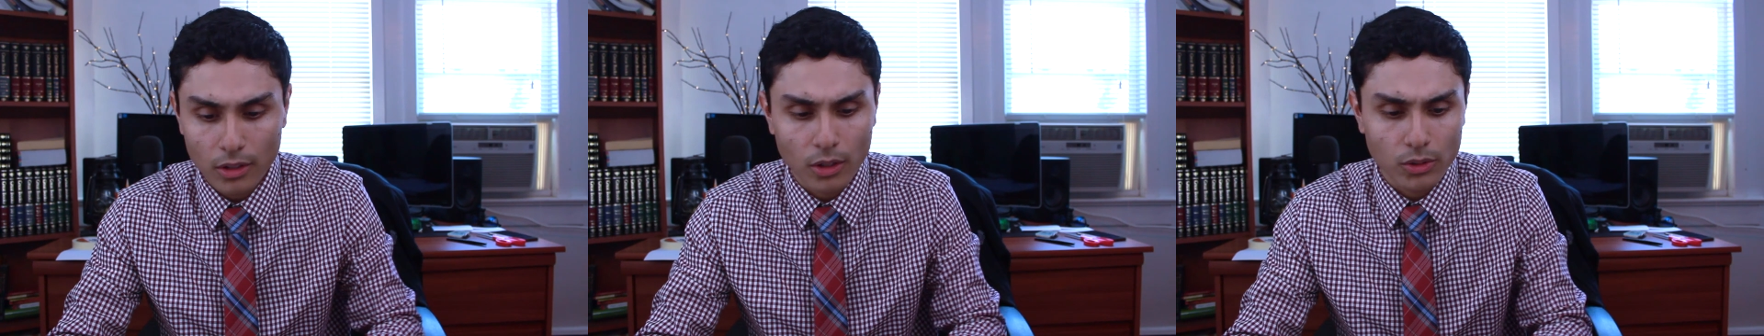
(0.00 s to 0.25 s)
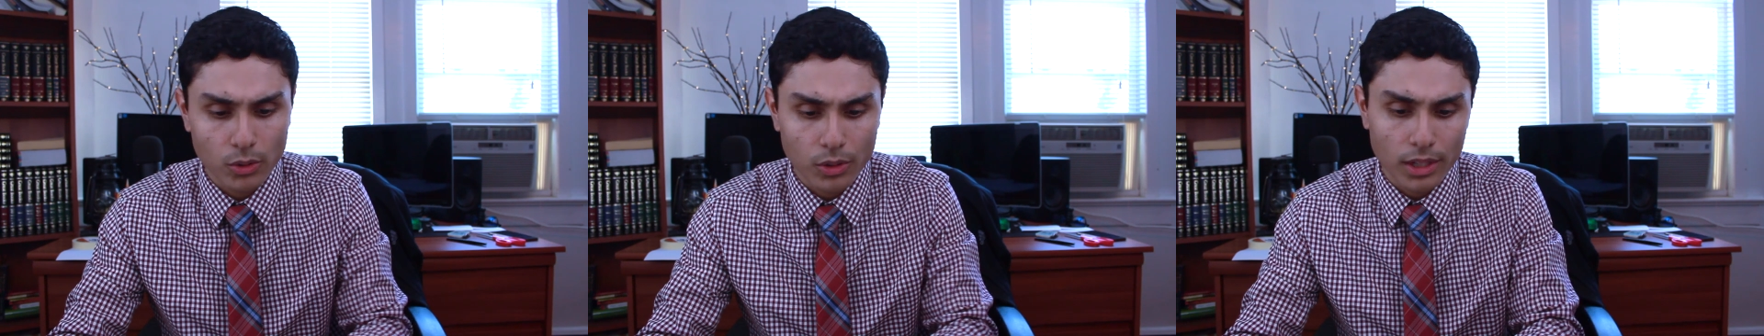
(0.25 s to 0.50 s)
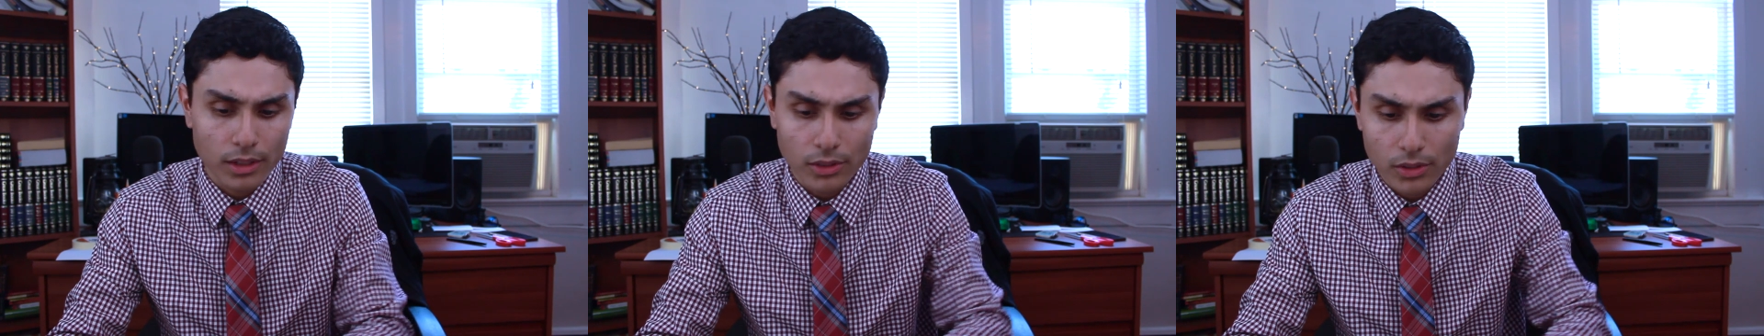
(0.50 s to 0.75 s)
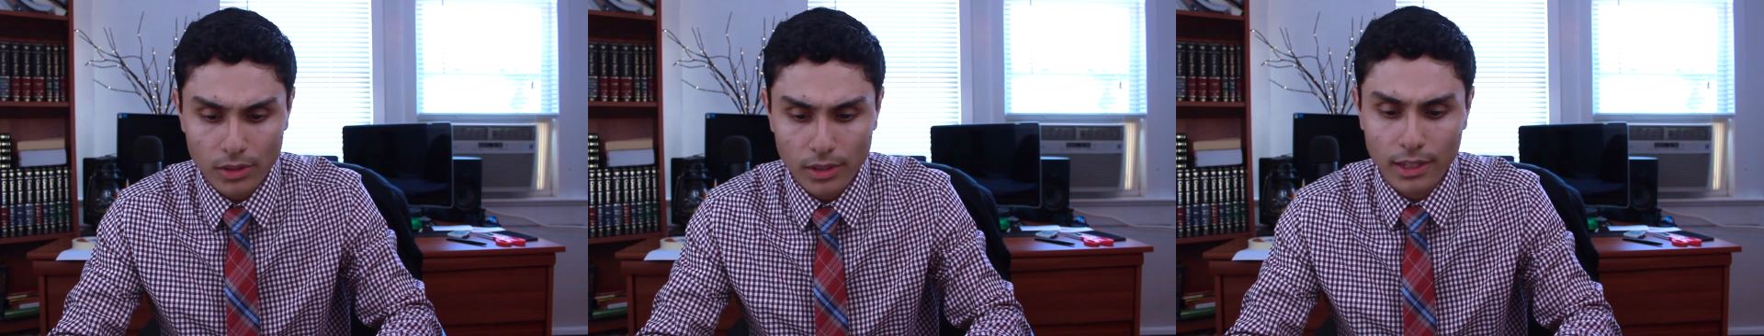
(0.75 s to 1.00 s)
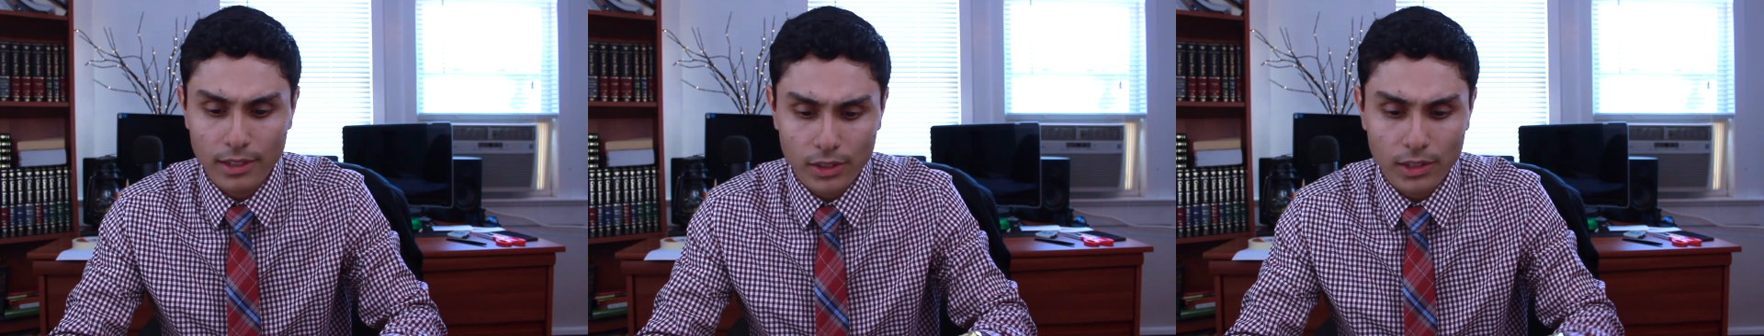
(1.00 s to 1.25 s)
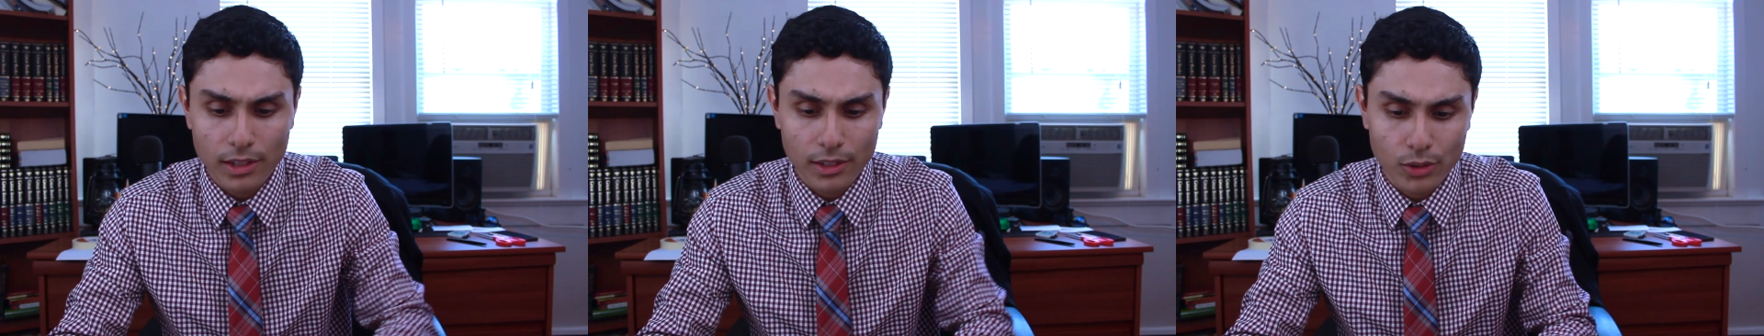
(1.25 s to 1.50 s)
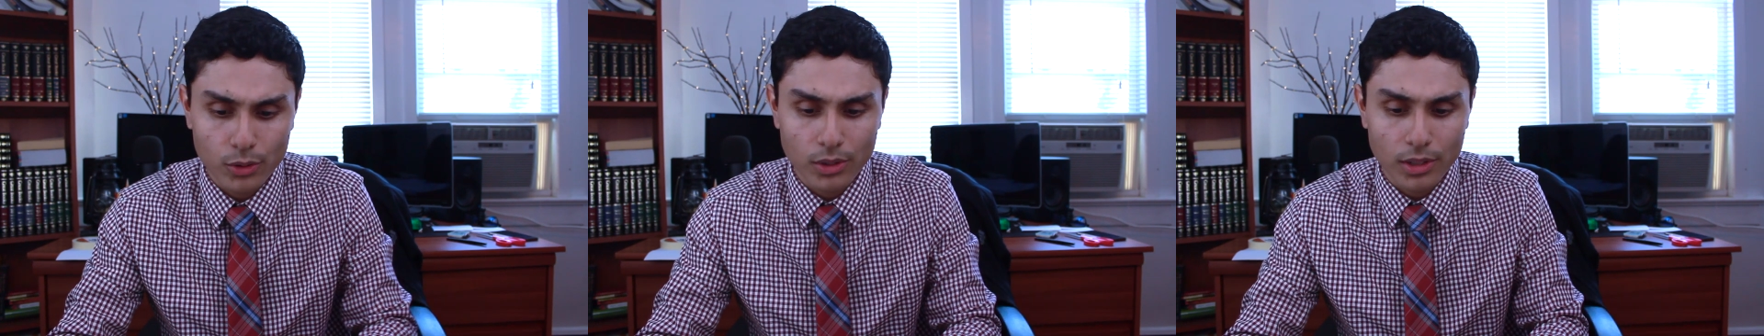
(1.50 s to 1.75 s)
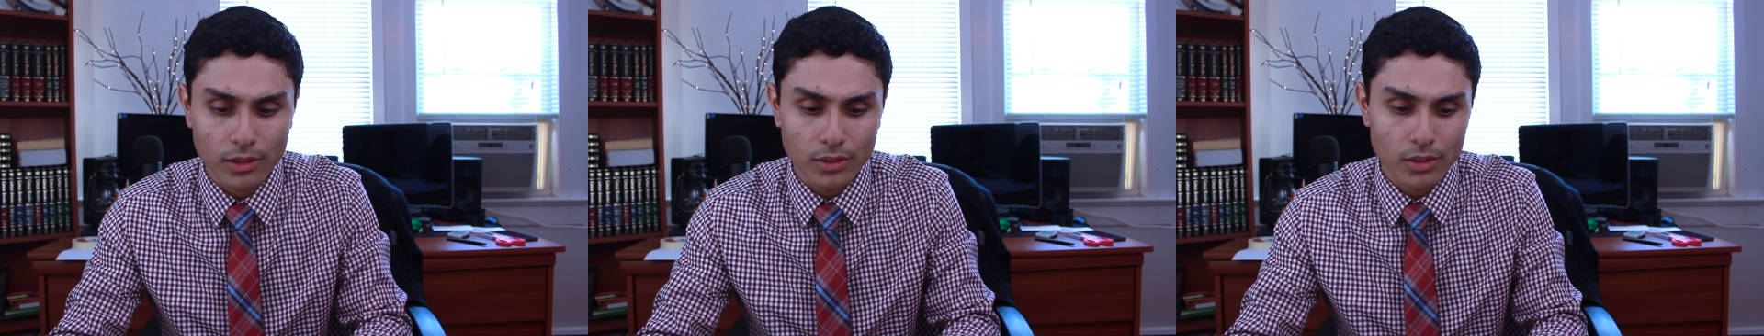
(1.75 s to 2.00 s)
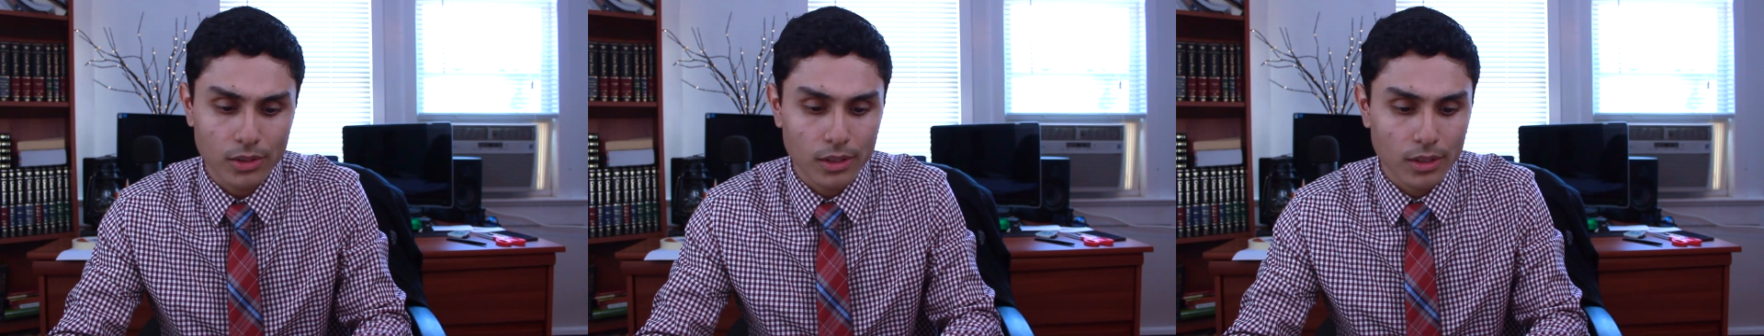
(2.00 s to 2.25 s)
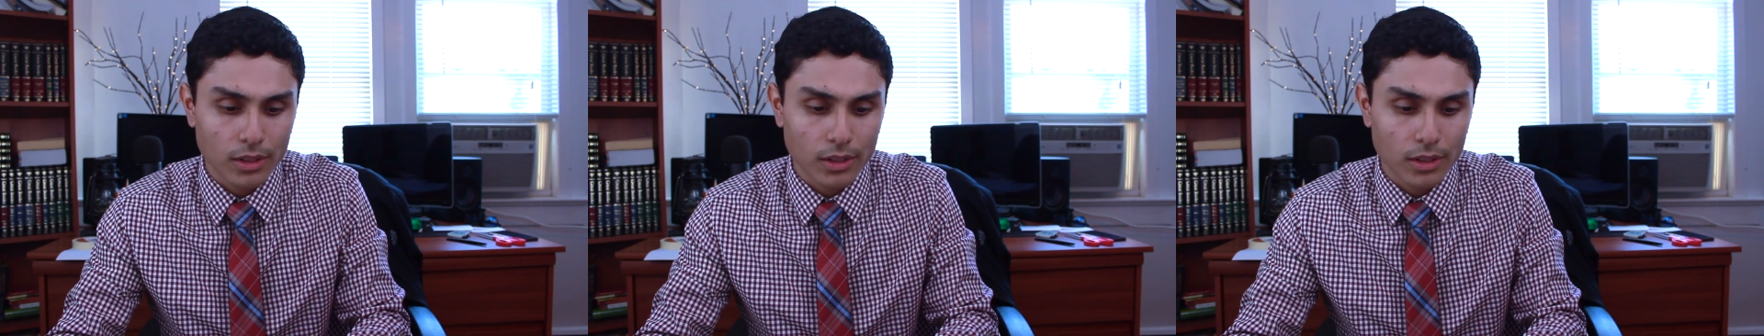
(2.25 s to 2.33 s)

no, two Kings. It is, it is two Kings.